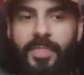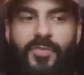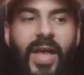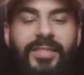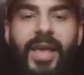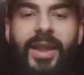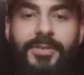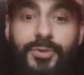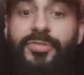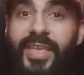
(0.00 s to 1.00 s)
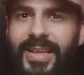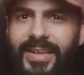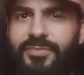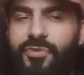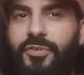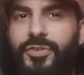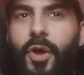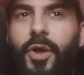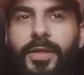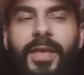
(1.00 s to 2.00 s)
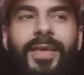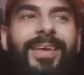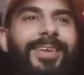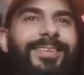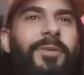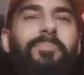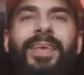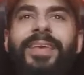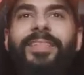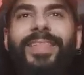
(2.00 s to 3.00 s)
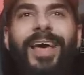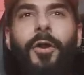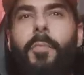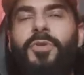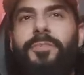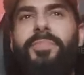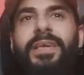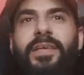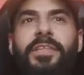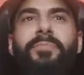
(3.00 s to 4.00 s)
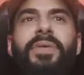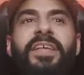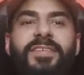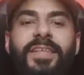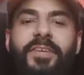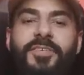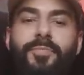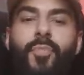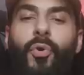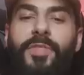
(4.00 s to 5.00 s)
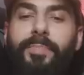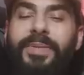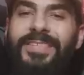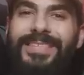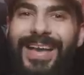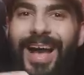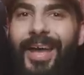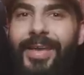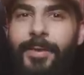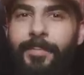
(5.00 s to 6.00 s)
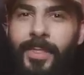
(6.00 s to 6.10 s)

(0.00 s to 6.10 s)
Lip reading: the fact that I do think it is River Song, to me, that almost immediately means that there's more than meets the eye